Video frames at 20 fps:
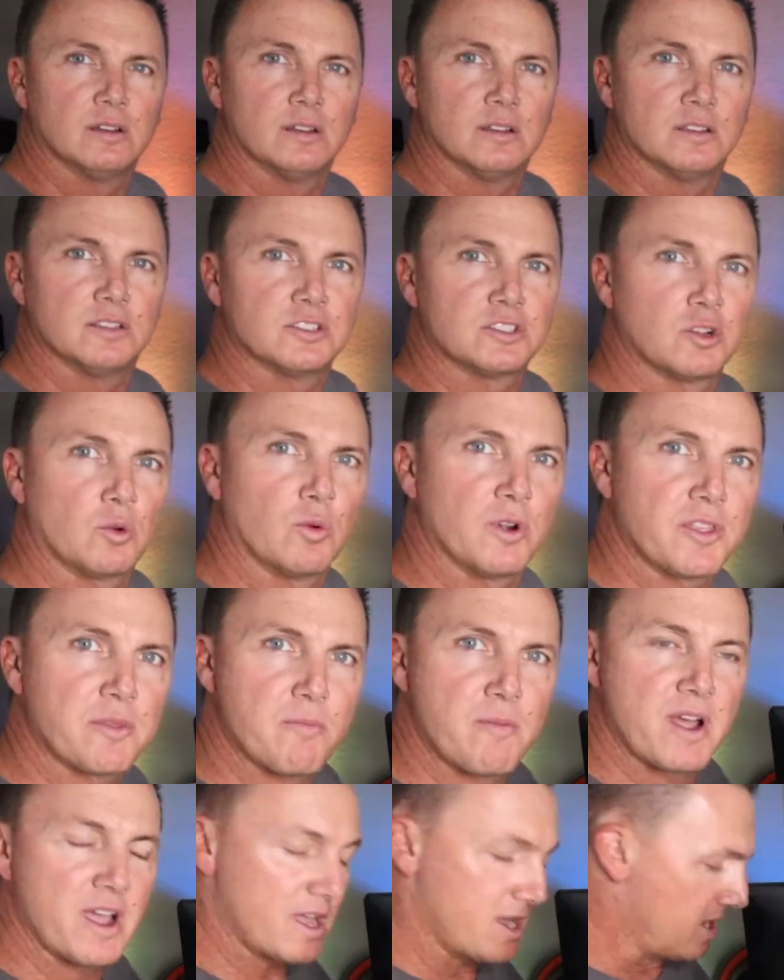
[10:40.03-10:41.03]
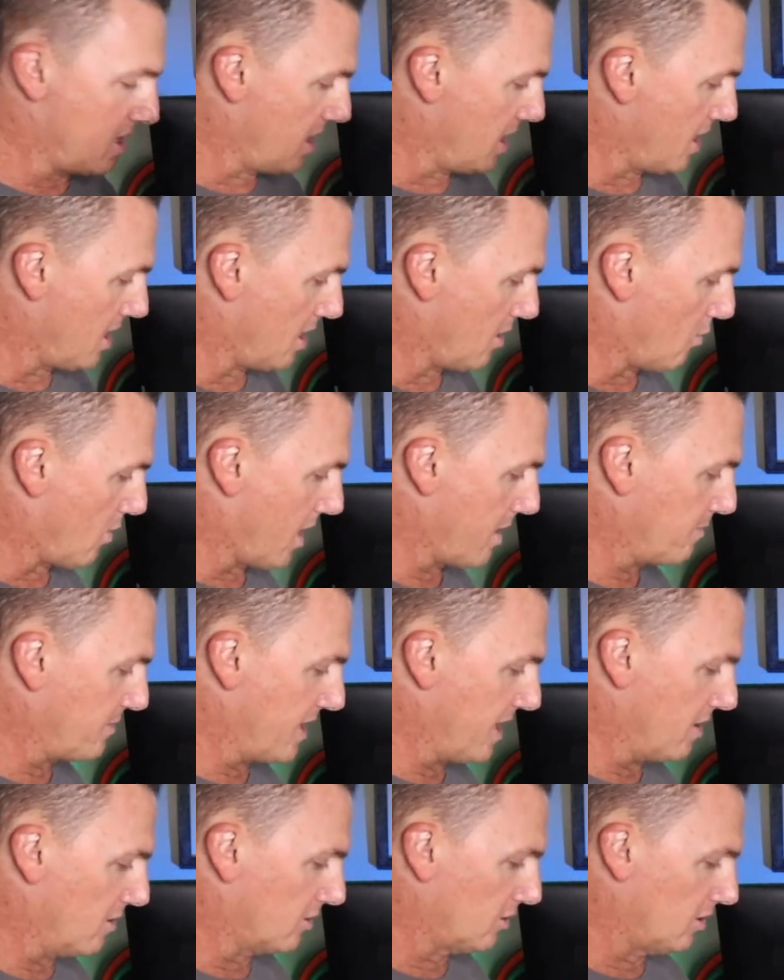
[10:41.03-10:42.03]
So with my wipe
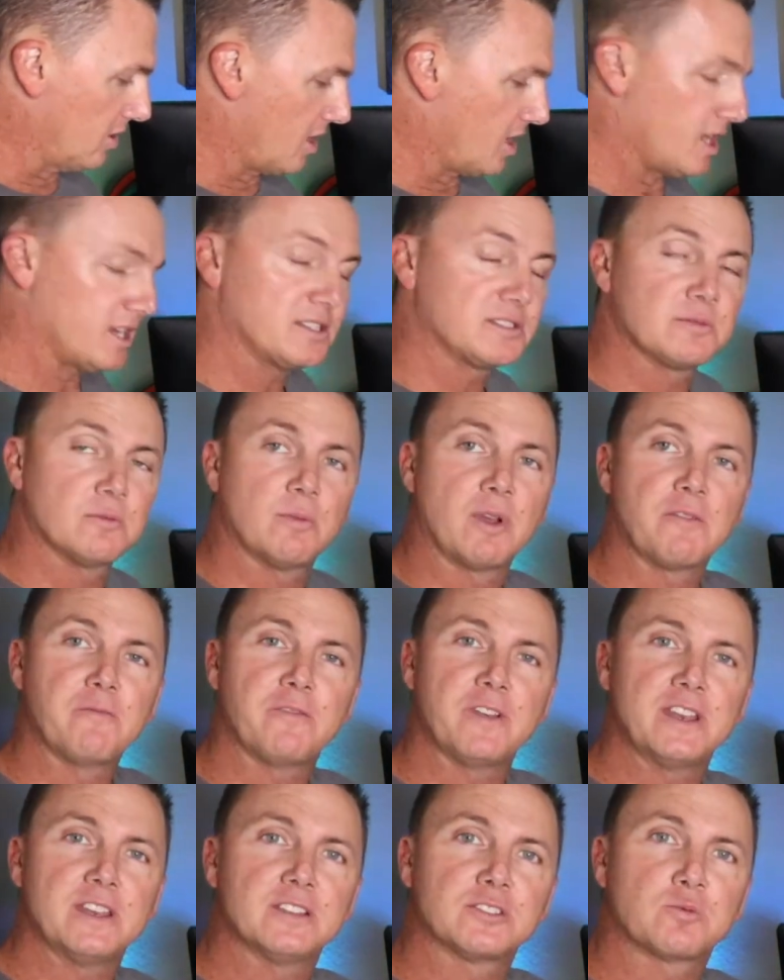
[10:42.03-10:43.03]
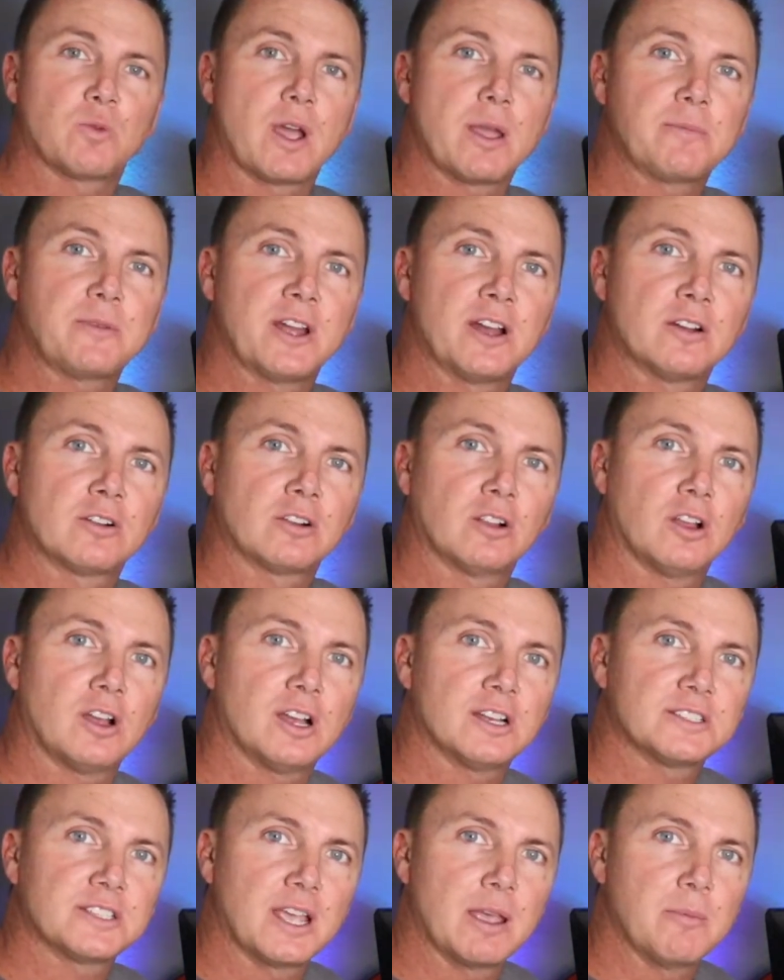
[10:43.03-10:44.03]
down cloths, my fitness wipe down
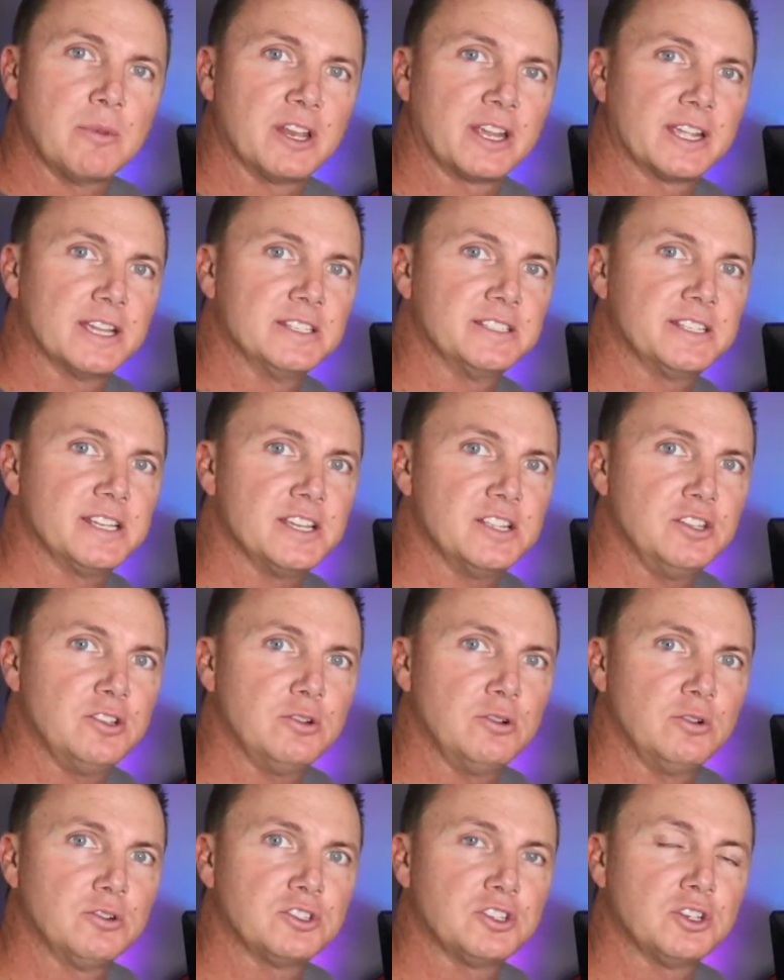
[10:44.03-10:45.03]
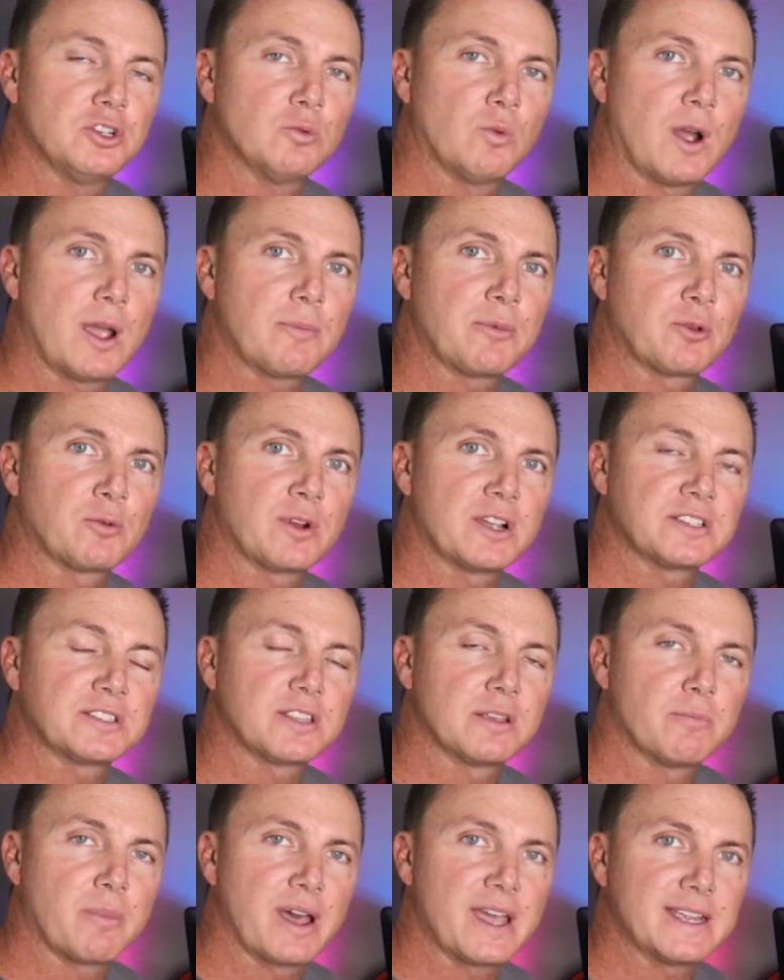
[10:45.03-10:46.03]
cloths, I'm going to continue to wipe the rest
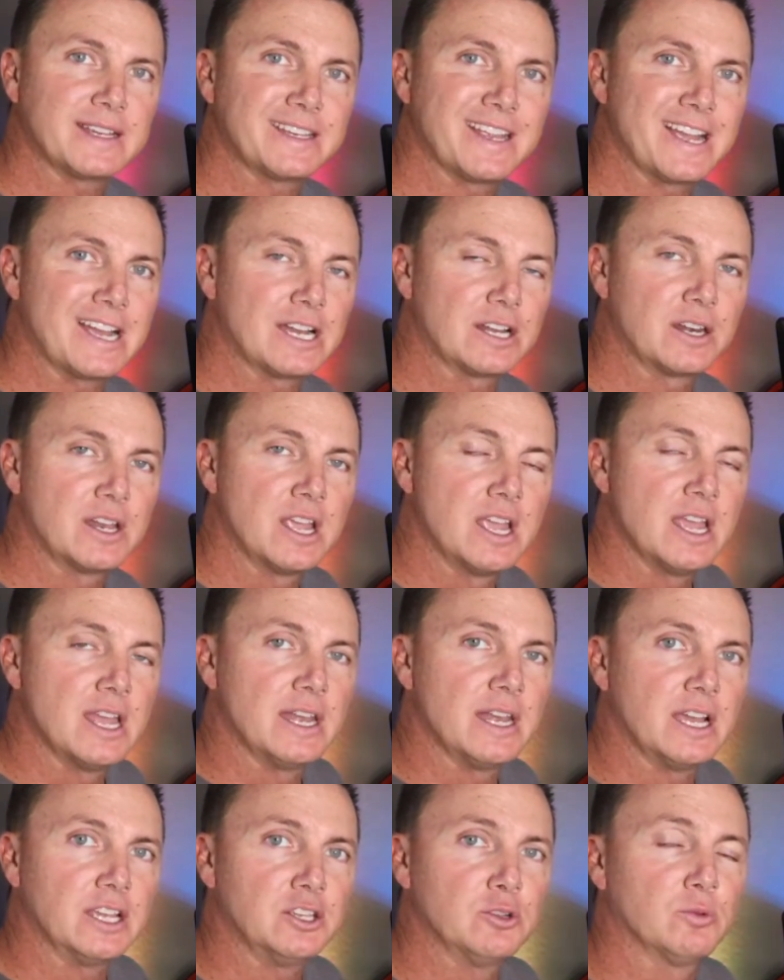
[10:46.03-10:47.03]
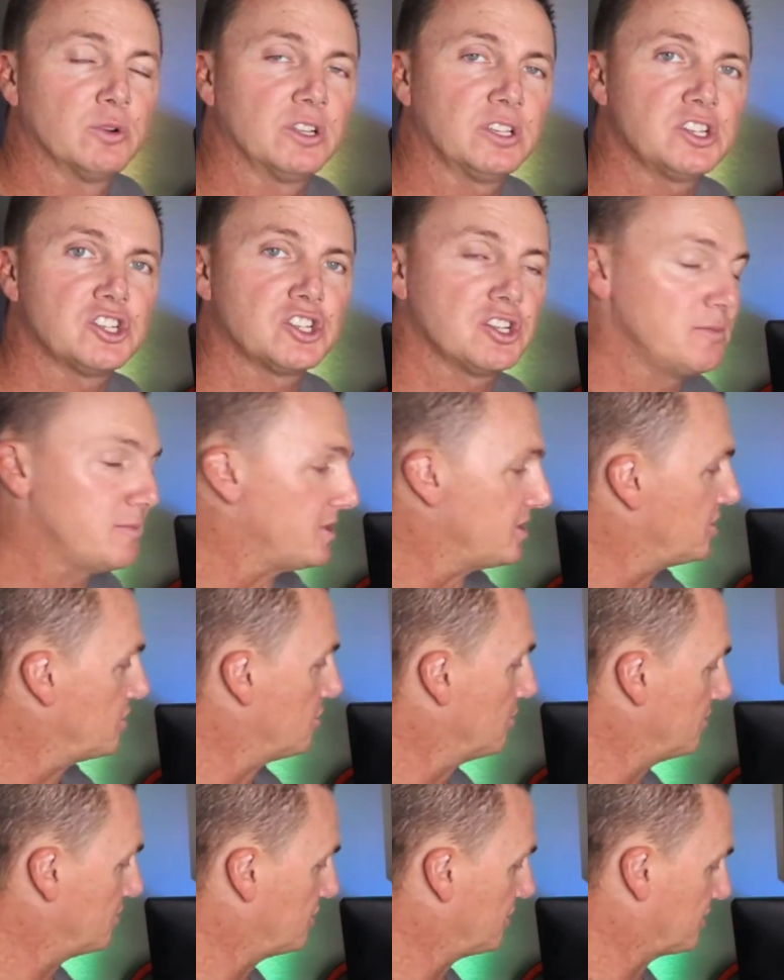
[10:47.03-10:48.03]
of the bike down. Now you really should be
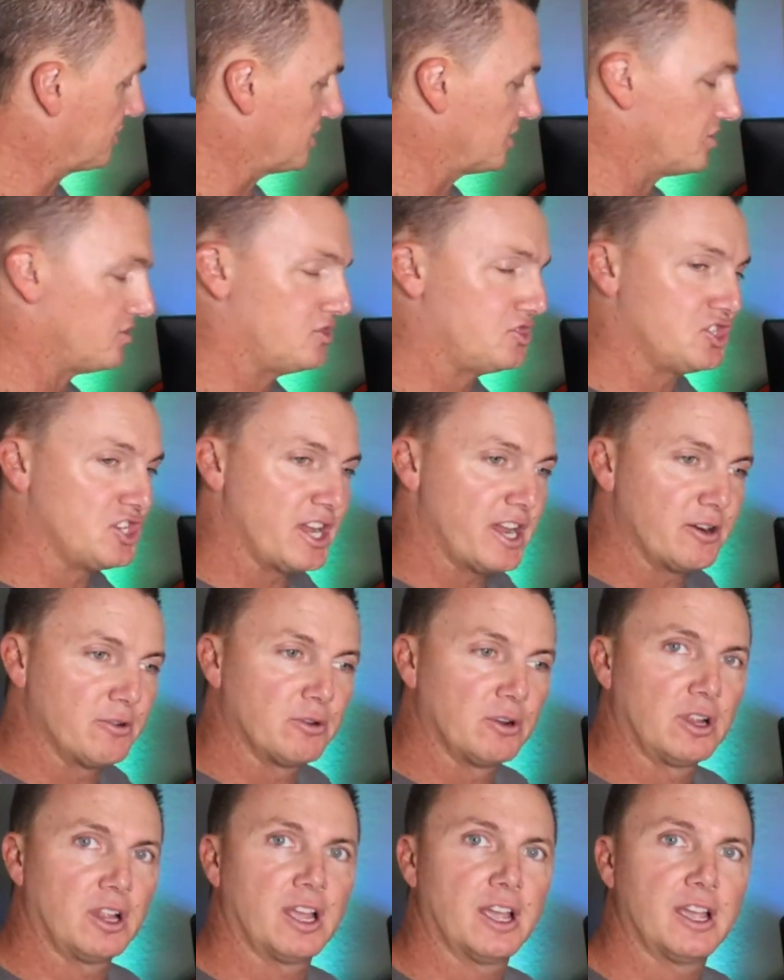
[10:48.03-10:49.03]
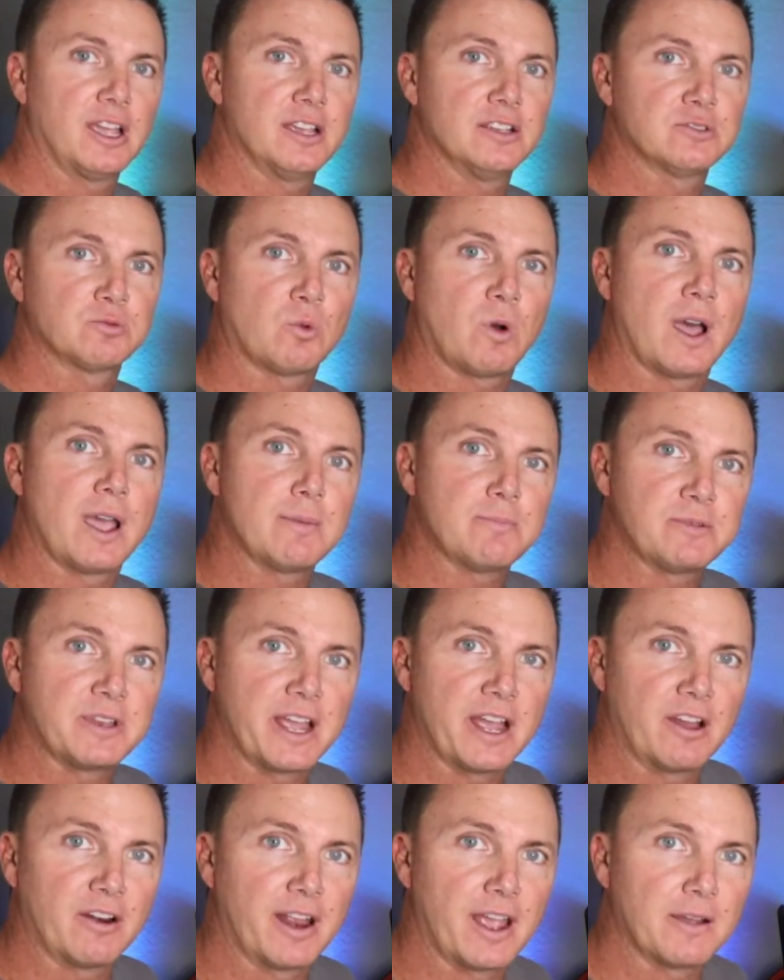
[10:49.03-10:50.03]
doing just a generalized wipe
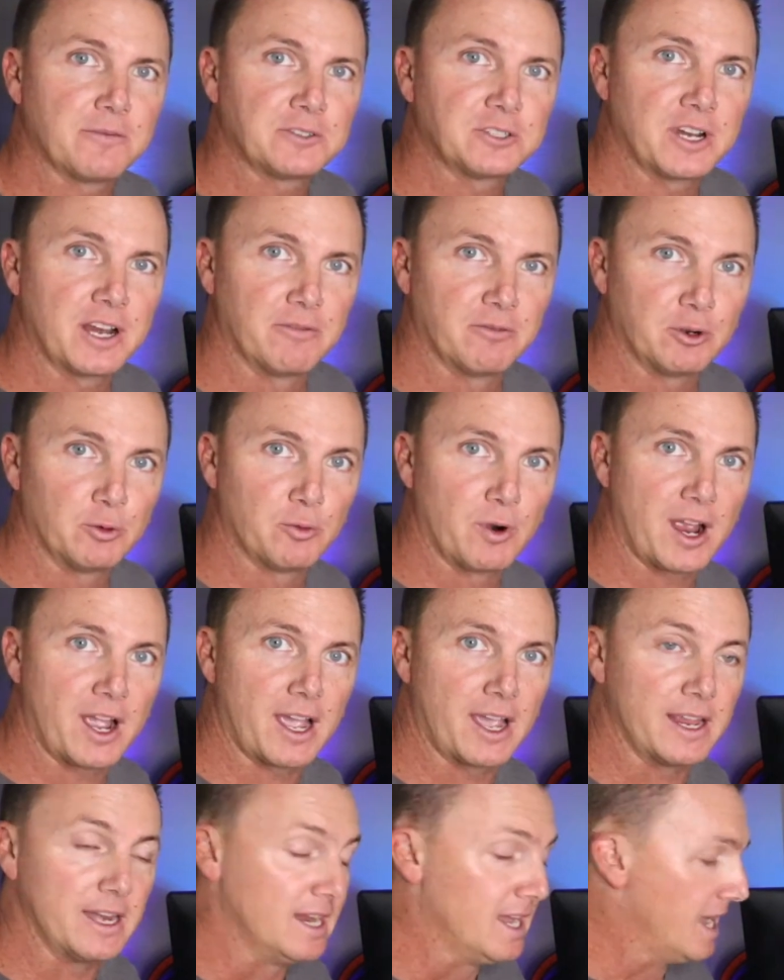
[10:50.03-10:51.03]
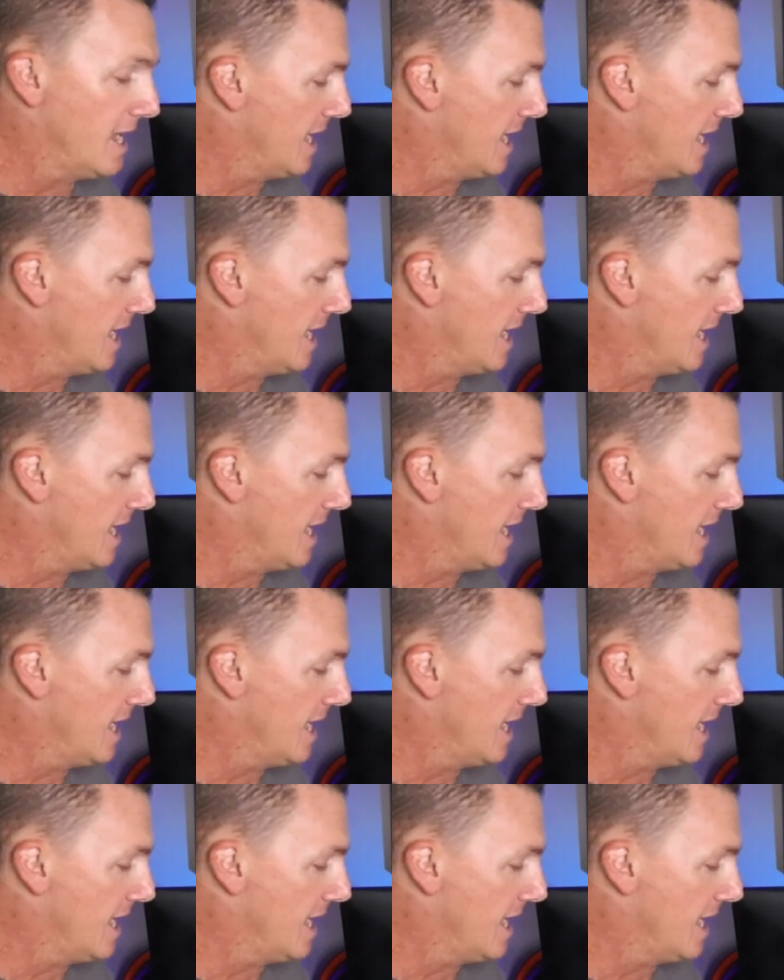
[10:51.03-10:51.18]
down after every ride.